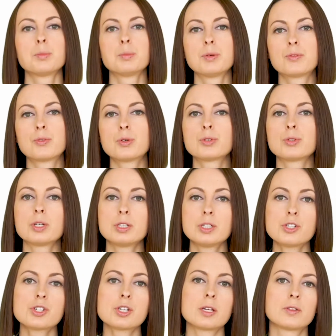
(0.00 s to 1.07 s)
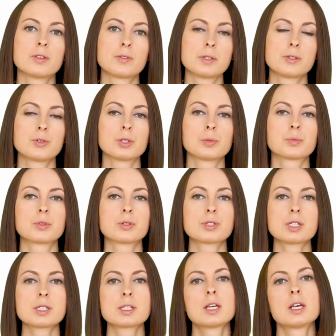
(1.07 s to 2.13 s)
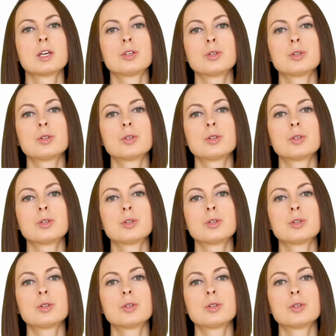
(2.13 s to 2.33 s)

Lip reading: Before you initiate the renewal process,